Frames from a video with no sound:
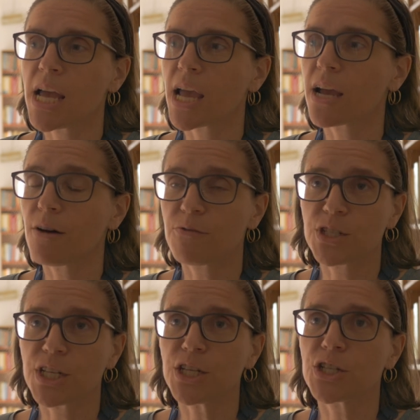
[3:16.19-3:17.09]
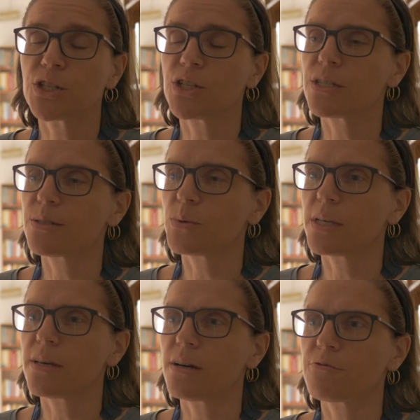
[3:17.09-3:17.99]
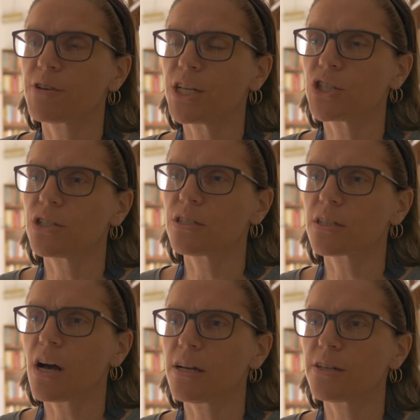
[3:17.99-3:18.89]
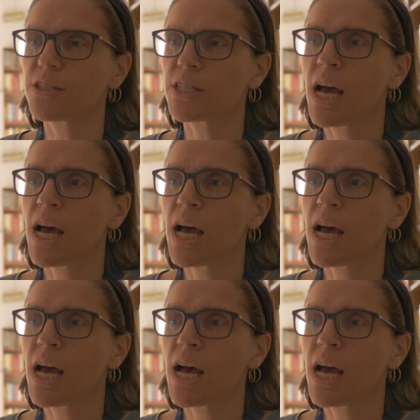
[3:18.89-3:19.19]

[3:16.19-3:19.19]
in conversations with French scholars.